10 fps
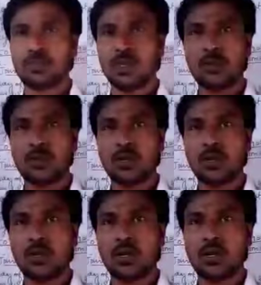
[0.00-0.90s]

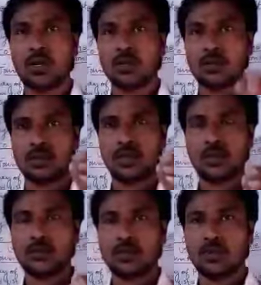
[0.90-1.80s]
people,
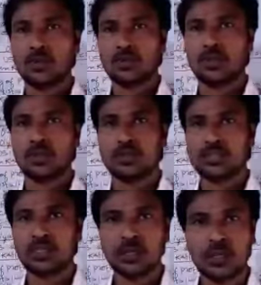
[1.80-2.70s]
the
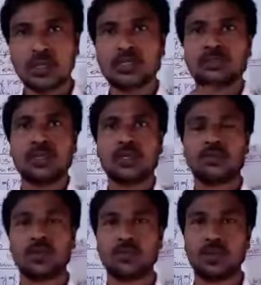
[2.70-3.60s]
Sinhala
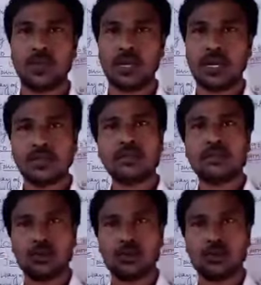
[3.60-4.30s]
speaking people and the